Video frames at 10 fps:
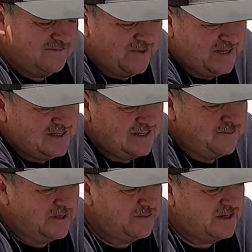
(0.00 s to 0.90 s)

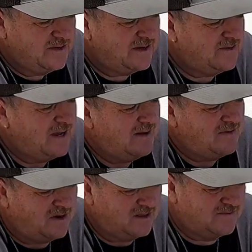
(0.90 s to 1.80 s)
19 millimeter. I don't have
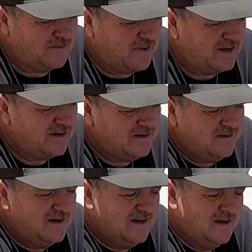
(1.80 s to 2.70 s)
all of them right here,